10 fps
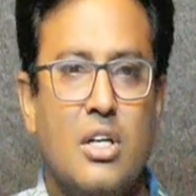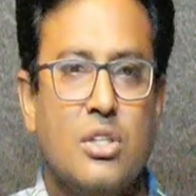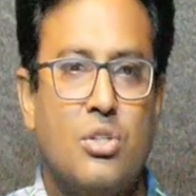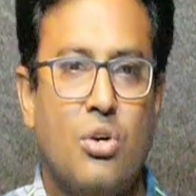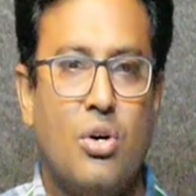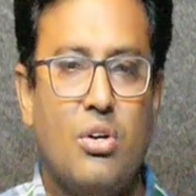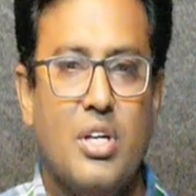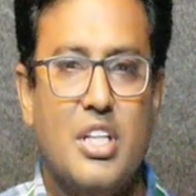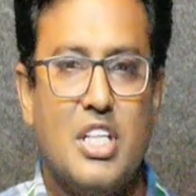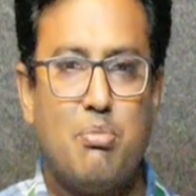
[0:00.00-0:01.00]
So
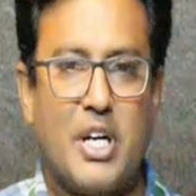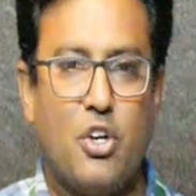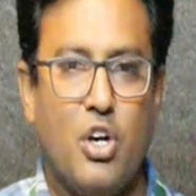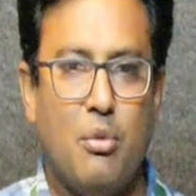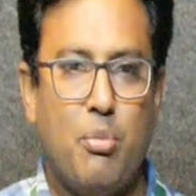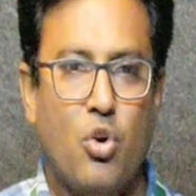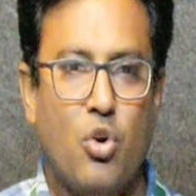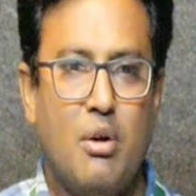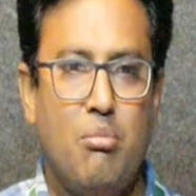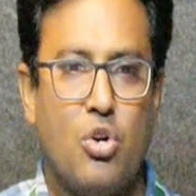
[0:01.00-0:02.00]
in this particular
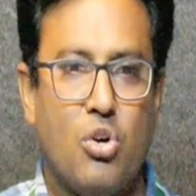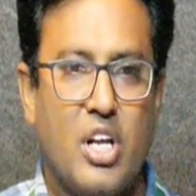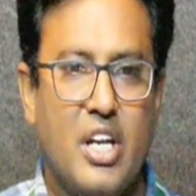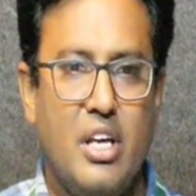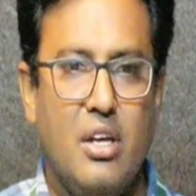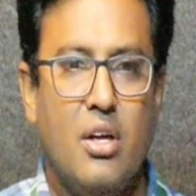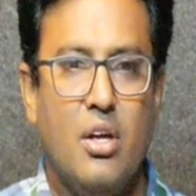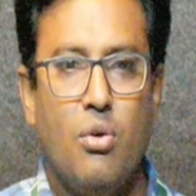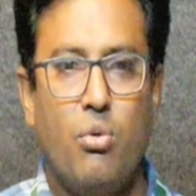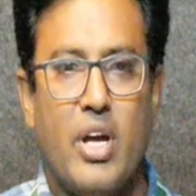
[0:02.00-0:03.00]
program totally
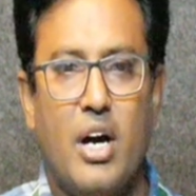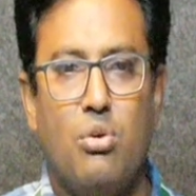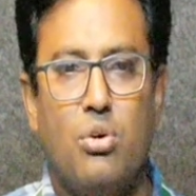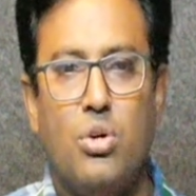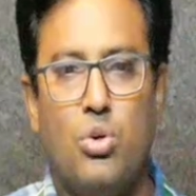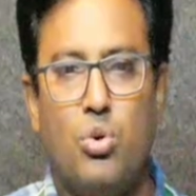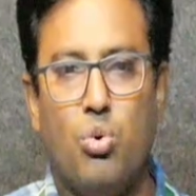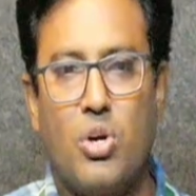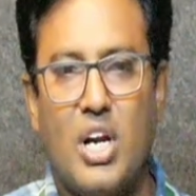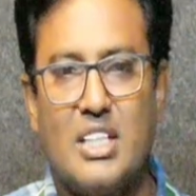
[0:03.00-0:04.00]
we have
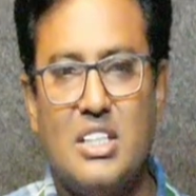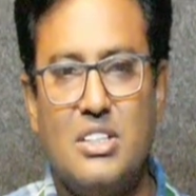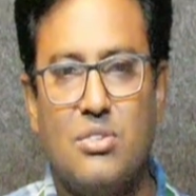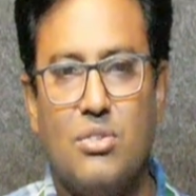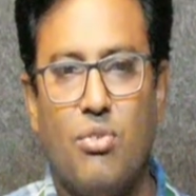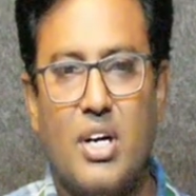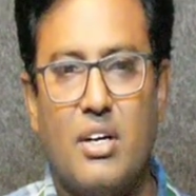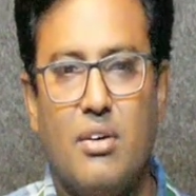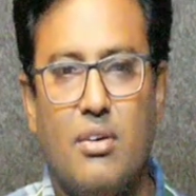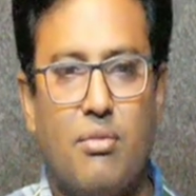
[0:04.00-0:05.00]
two classes.
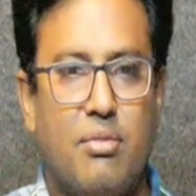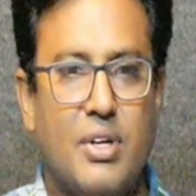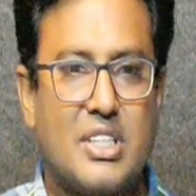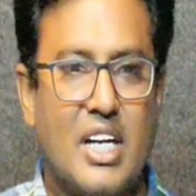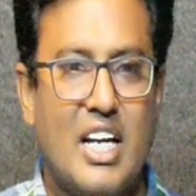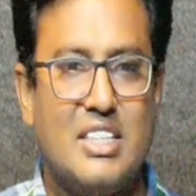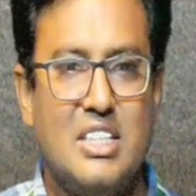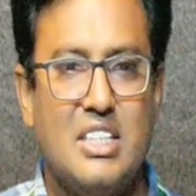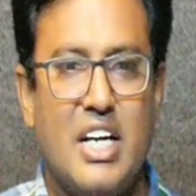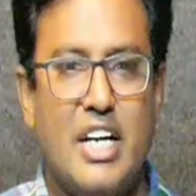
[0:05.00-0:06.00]
One first class
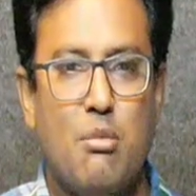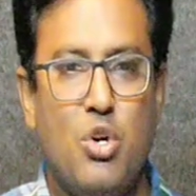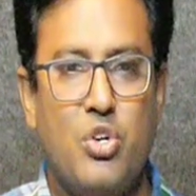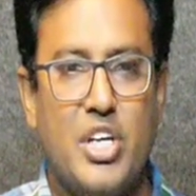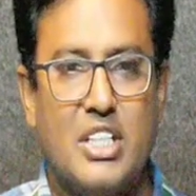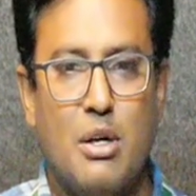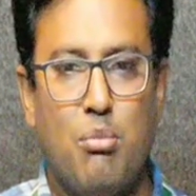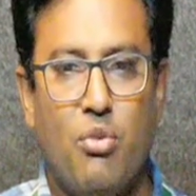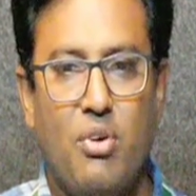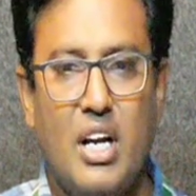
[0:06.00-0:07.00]
is AWT
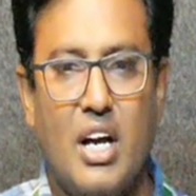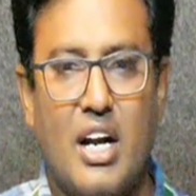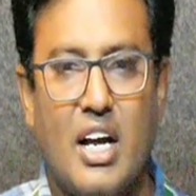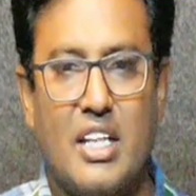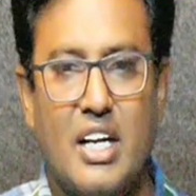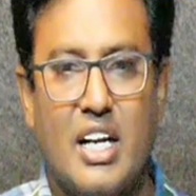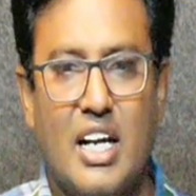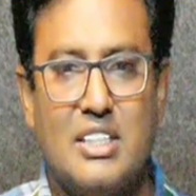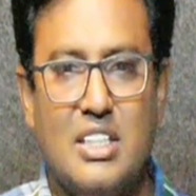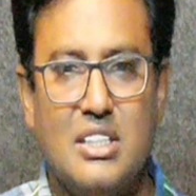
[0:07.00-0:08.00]
example 1 and another
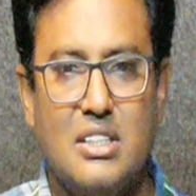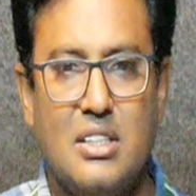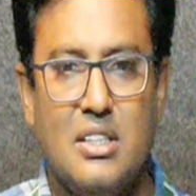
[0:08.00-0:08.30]
class is